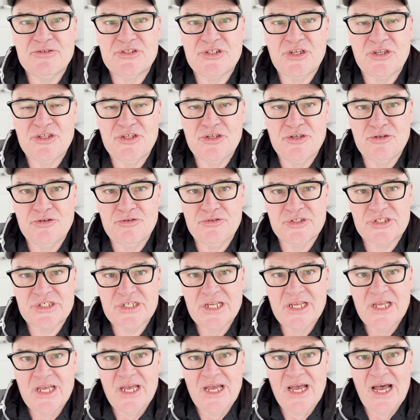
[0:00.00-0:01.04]
to use
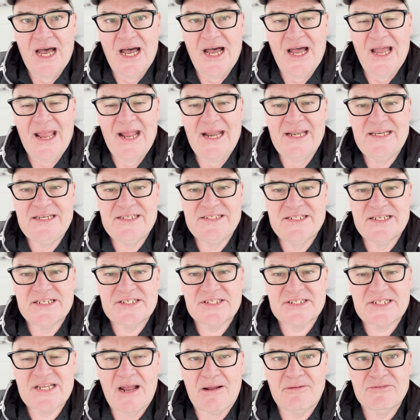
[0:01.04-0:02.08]
any
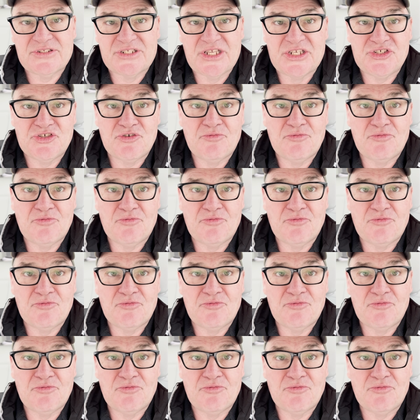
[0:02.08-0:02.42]
discounts that you